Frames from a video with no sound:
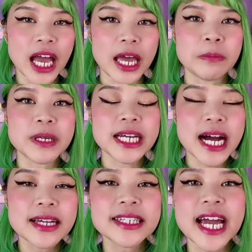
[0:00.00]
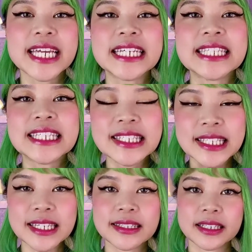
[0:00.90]
And because I
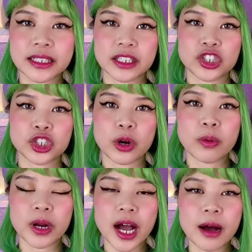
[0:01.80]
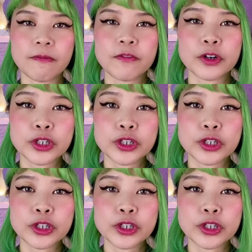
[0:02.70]
consistently showed up for